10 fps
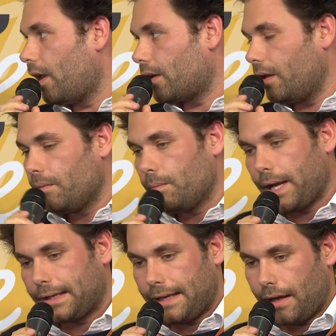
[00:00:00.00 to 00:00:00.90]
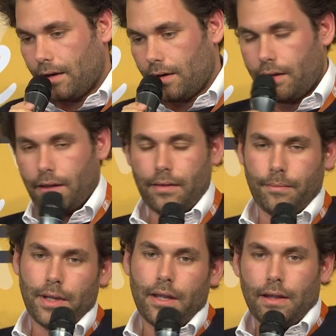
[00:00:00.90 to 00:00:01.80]
lucky back then.
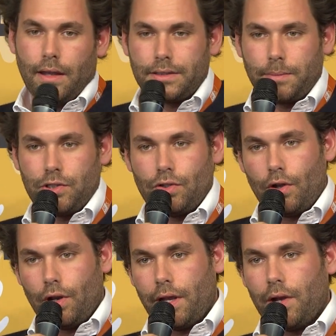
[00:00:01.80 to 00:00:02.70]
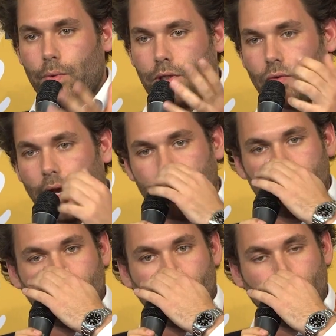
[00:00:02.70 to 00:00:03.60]
As mentioned earlier, we tried
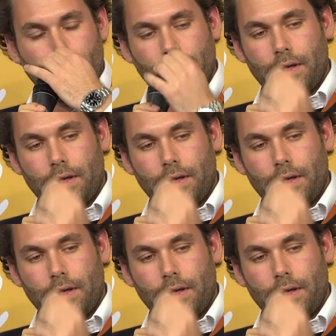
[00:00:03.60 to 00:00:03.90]
to